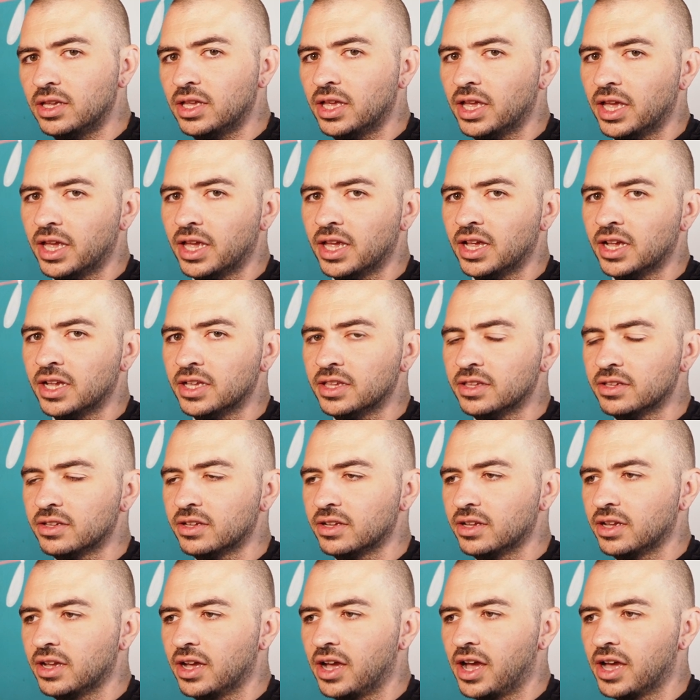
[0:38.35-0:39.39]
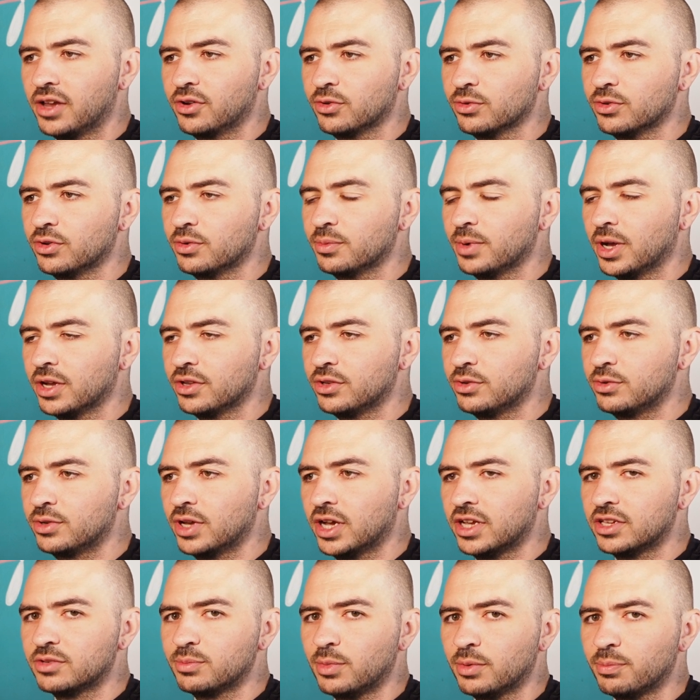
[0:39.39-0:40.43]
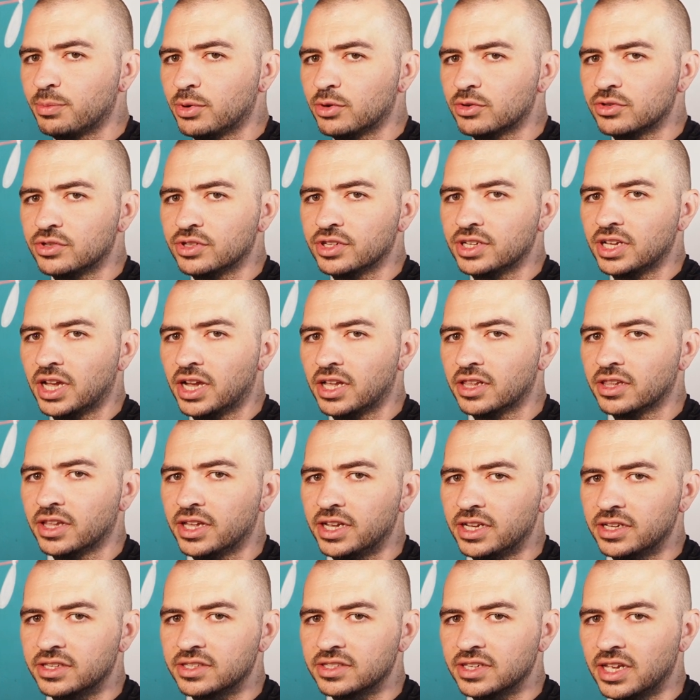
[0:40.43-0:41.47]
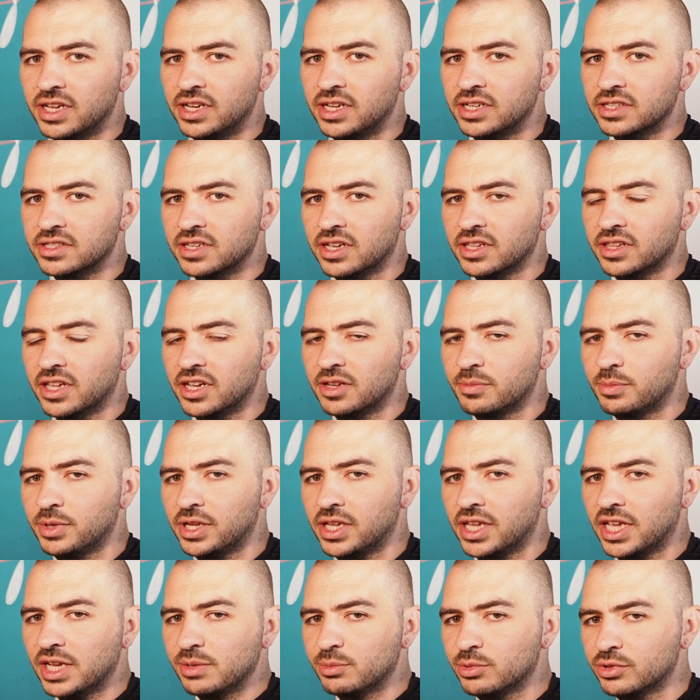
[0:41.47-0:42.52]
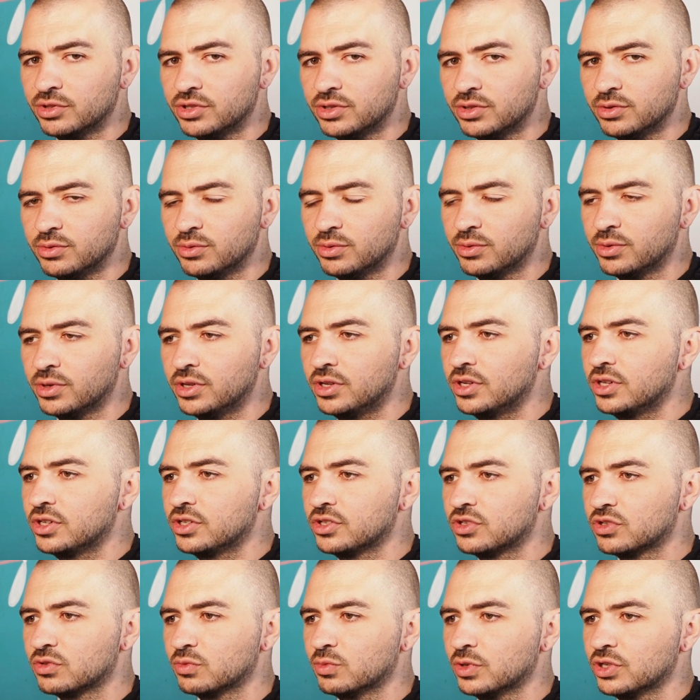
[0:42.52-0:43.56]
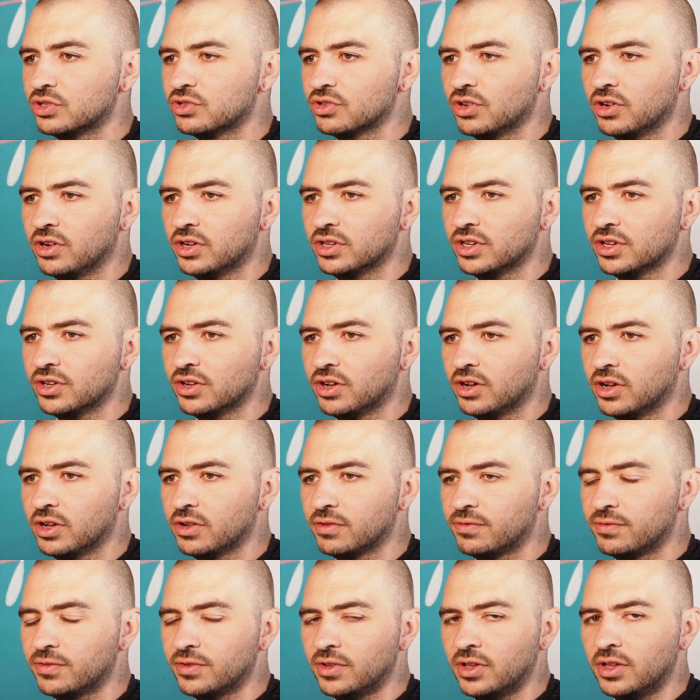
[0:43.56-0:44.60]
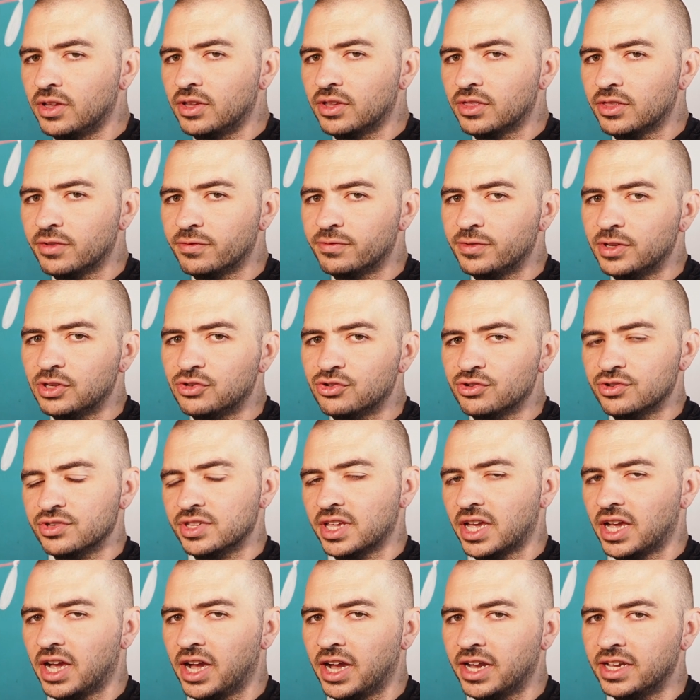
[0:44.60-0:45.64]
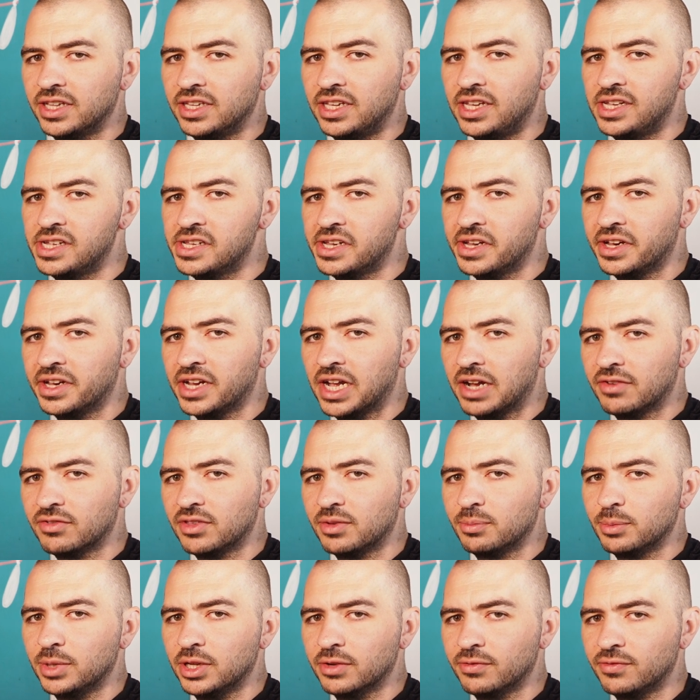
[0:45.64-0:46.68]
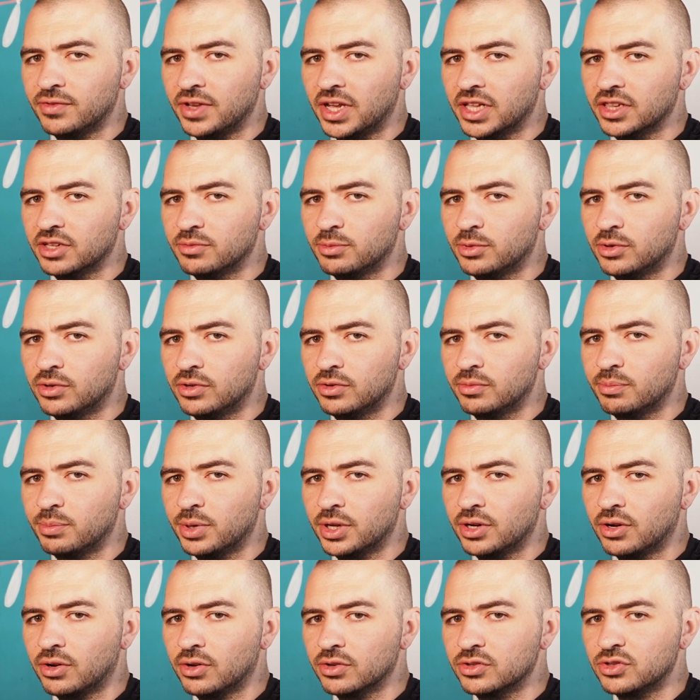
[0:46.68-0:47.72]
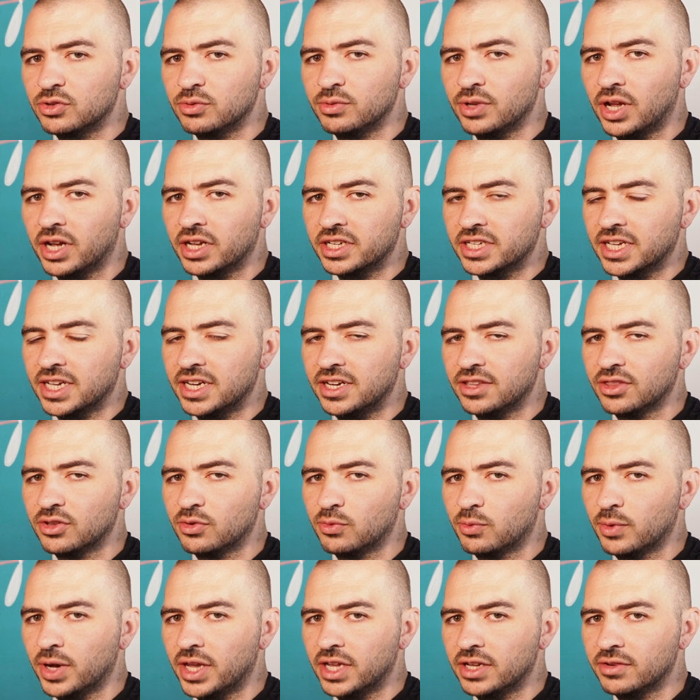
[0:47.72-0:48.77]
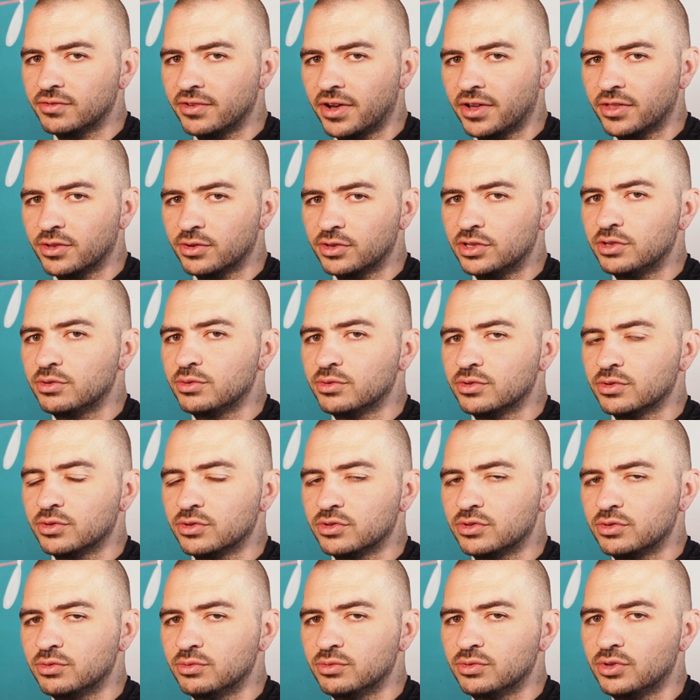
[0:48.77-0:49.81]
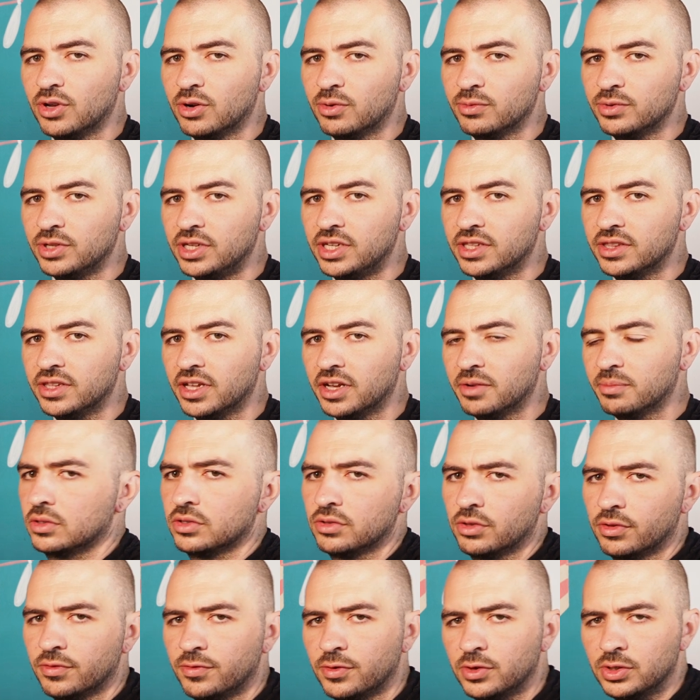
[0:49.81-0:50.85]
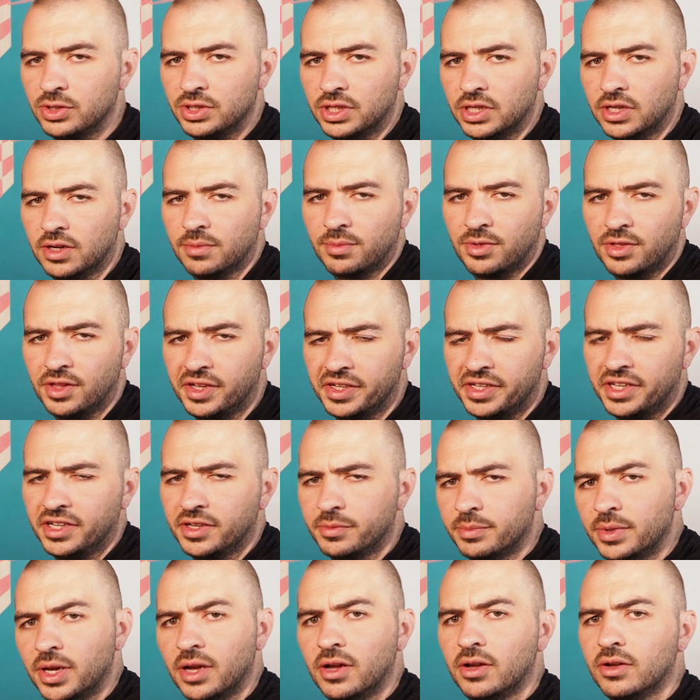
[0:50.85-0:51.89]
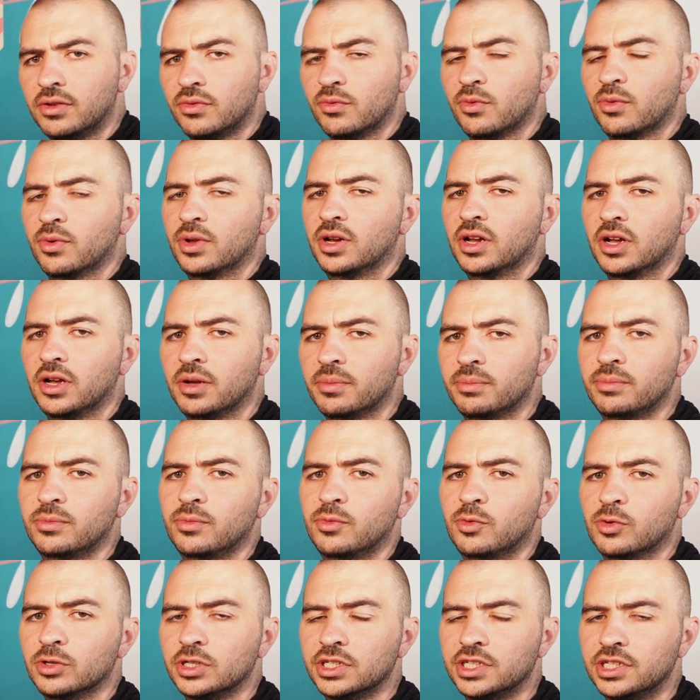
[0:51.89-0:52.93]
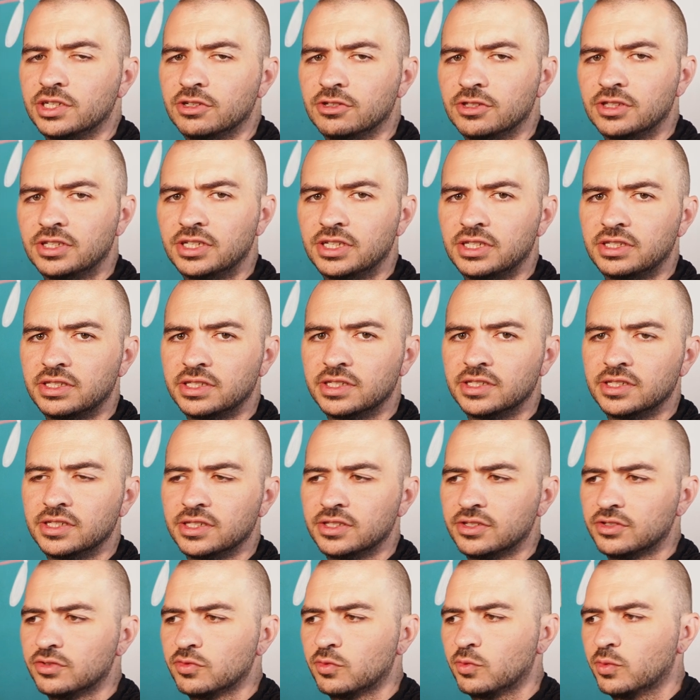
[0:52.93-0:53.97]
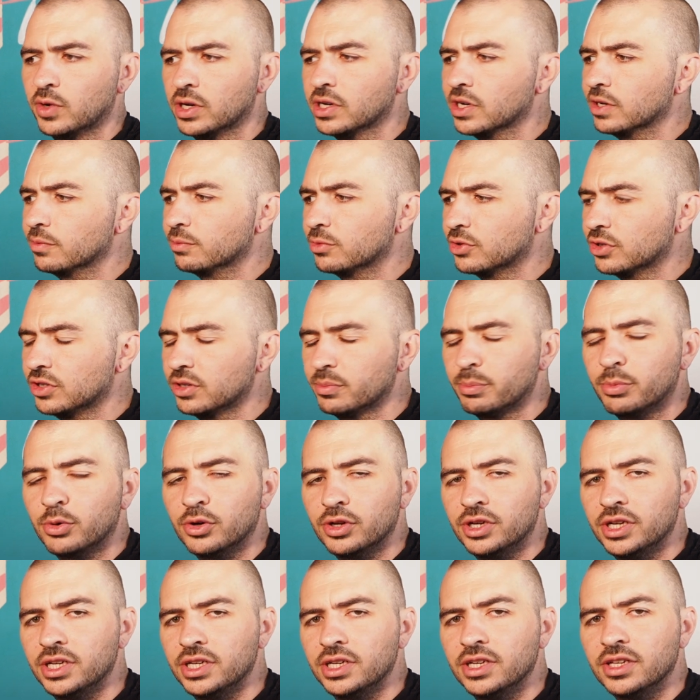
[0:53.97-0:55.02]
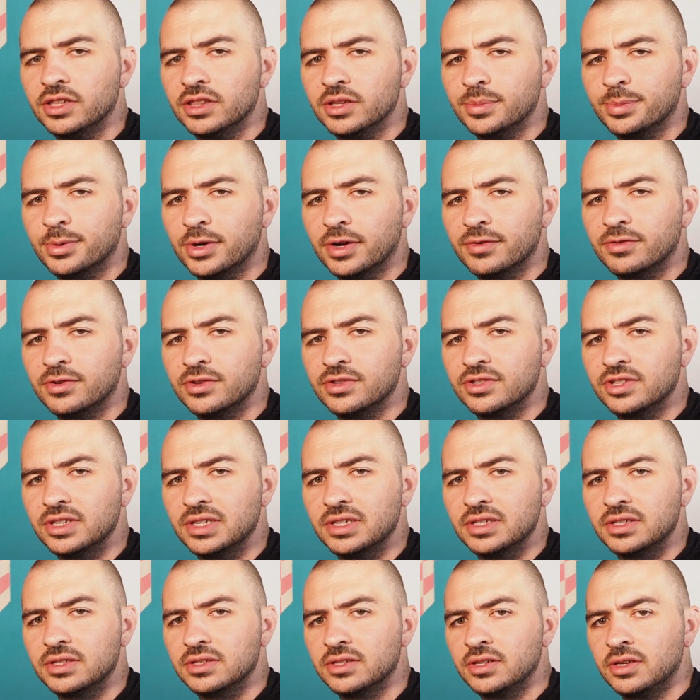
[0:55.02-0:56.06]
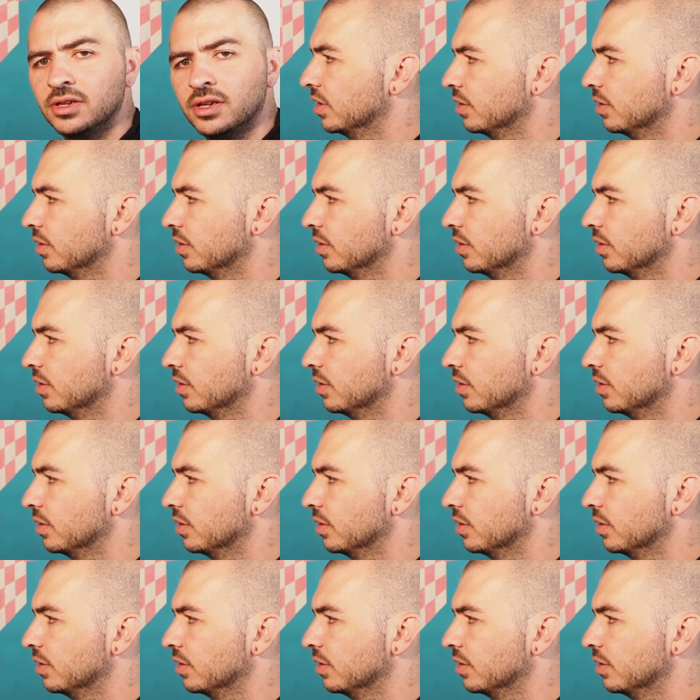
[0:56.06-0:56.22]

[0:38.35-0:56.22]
And I don't know about you guys, but personally, I like settings. I like being able to switch on and off the features that I need and have them be available, but also not get in the way of other users who don't need them. So the first thing I'm thinking about when I'm working on this is where I'm gonna put it in the preferences.